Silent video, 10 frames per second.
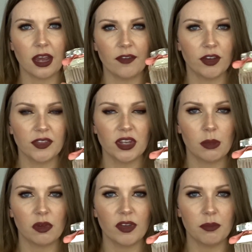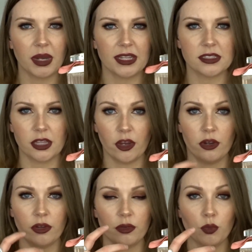I forgot the name of it, but it's
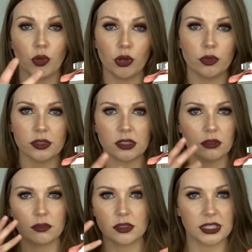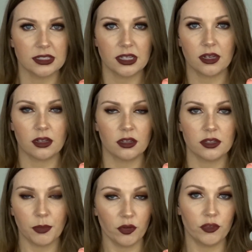their rose scented
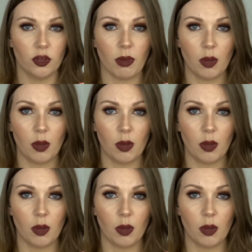perfume.